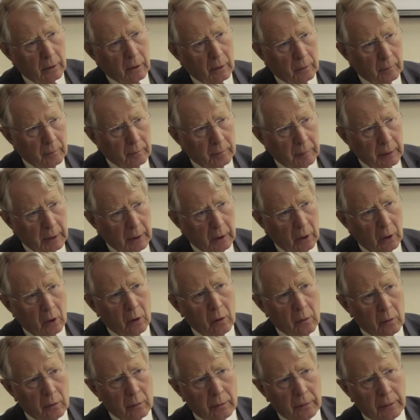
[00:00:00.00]
not
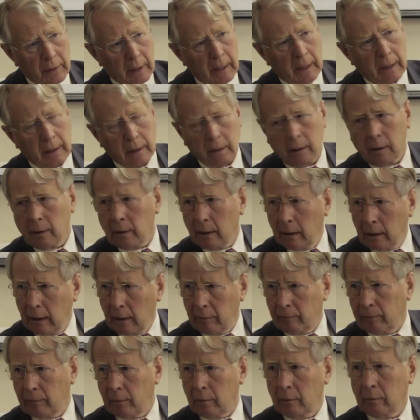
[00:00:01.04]
below that
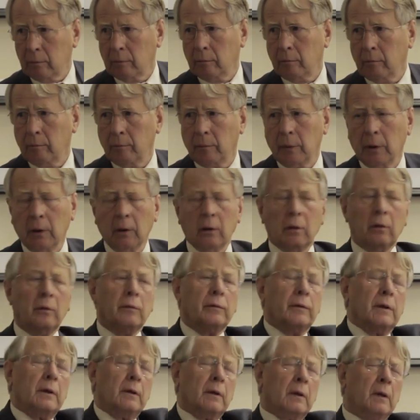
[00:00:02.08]
level, below
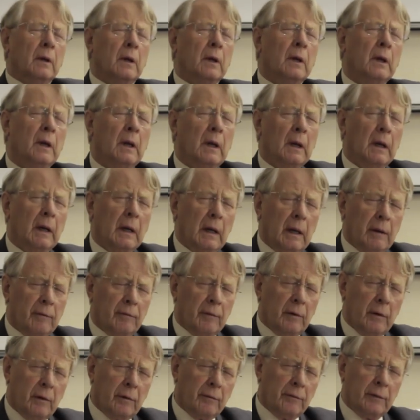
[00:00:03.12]
the
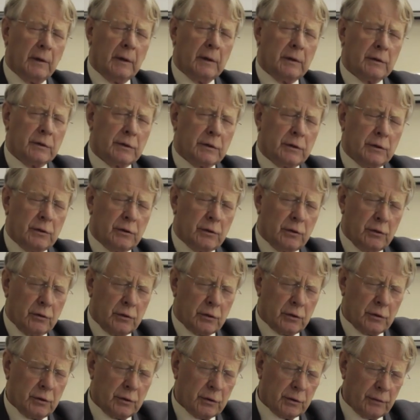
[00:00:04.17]
level of the
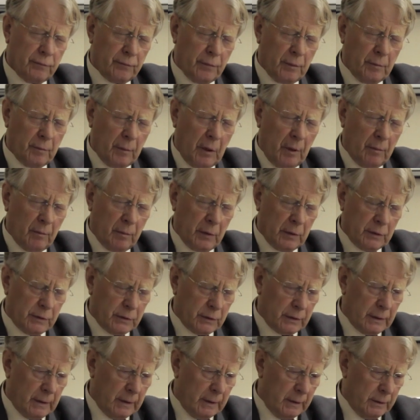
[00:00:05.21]
institutions of the member
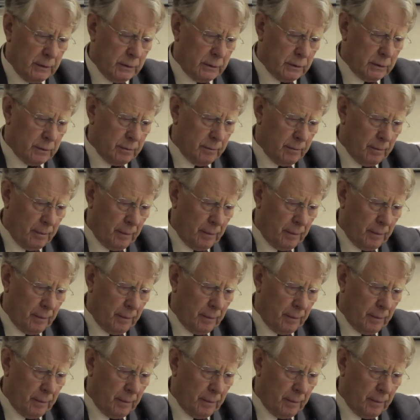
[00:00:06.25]
states.